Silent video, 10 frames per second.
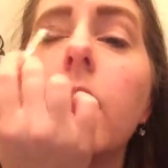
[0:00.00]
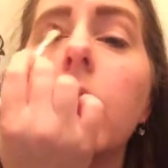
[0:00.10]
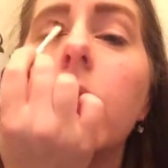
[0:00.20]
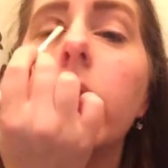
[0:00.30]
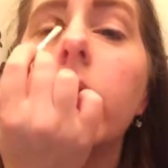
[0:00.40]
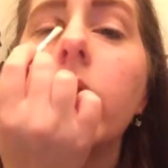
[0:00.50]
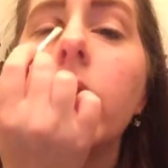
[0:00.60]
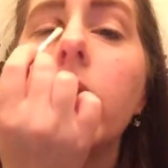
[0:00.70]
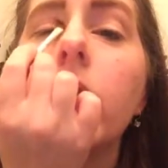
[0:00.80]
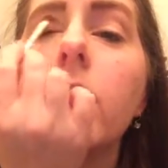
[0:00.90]
quite
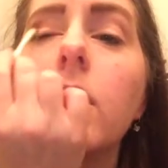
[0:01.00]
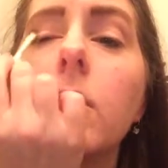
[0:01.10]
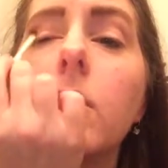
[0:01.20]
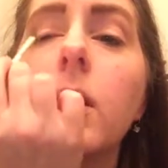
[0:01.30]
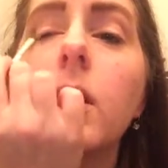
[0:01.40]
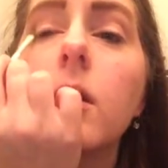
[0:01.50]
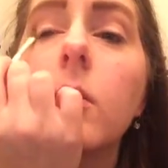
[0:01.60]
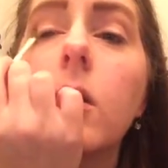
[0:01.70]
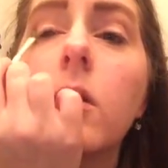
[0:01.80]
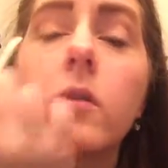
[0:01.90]
strict on makeup
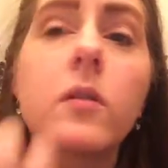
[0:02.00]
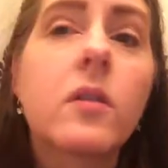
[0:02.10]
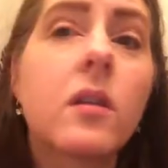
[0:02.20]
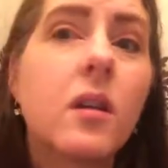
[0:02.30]
looks.